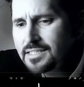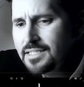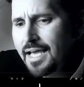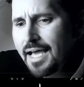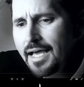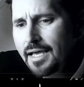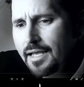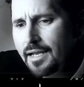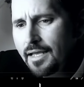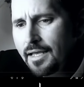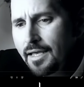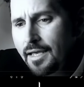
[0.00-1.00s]

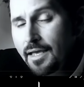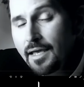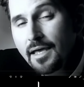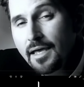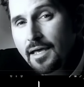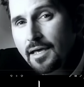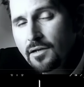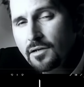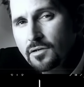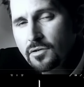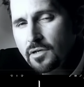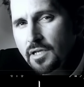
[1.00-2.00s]
night I had
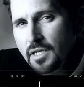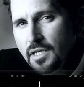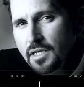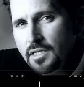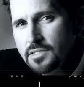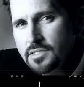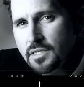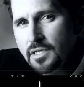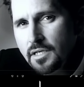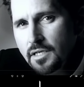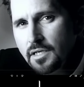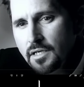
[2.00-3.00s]
a
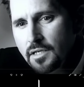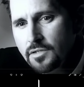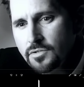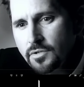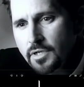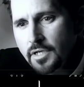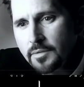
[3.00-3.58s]
crazy dream.